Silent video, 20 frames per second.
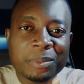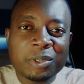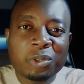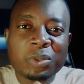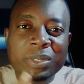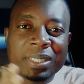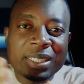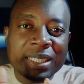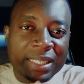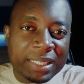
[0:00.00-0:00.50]

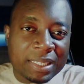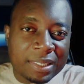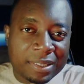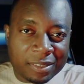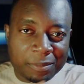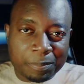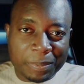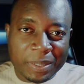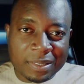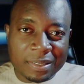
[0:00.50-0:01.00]
between the key
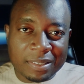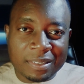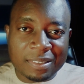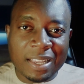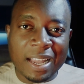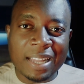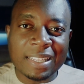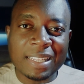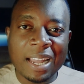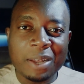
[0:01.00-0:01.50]
spaces
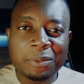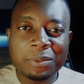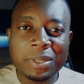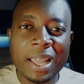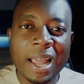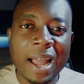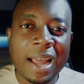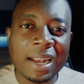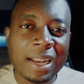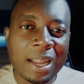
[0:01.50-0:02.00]
and how they
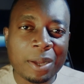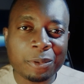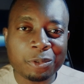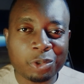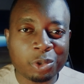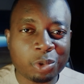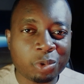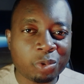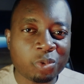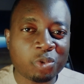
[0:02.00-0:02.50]
allowed
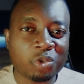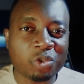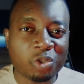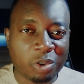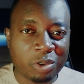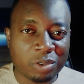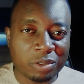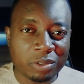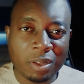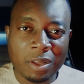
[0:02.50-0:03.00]
you to
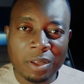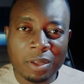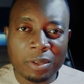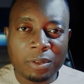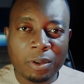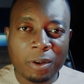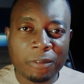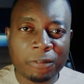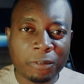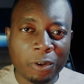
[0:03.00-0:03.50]
zone
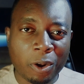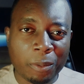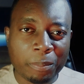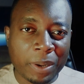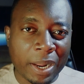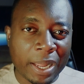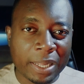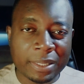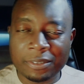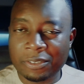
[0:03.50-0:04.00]
your floor
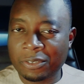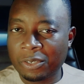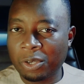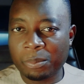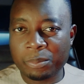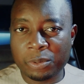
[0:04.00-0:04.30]
plans, your